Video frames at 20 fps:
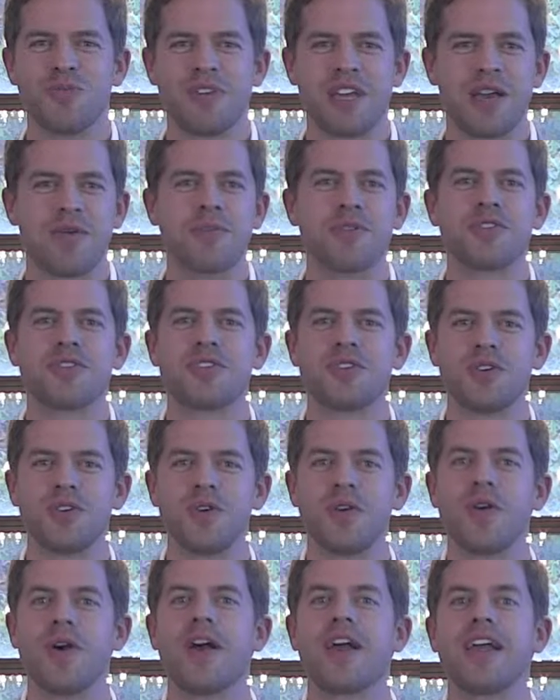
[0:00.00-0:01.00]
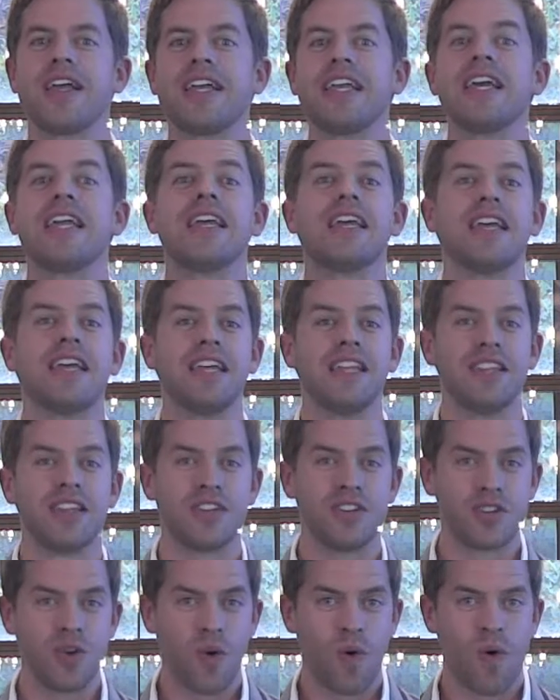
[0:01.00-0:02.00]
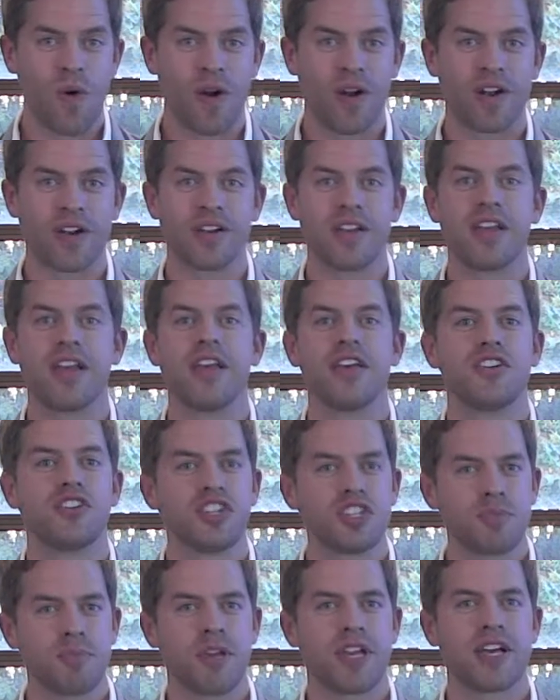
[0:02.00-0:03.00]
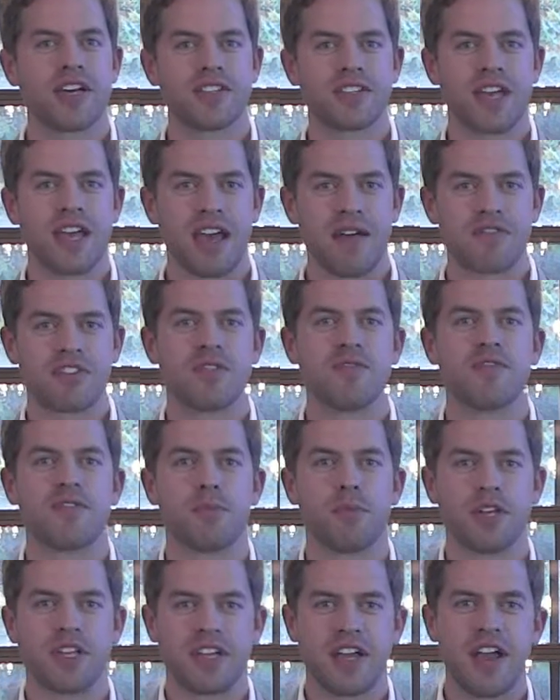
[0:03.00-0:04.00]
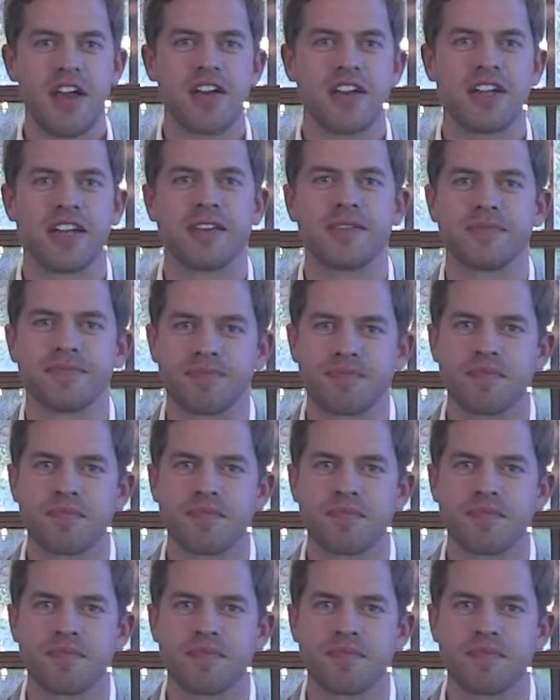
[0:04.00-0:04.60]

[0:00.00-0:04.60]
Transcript: able to get in the door just because they have some familiarity.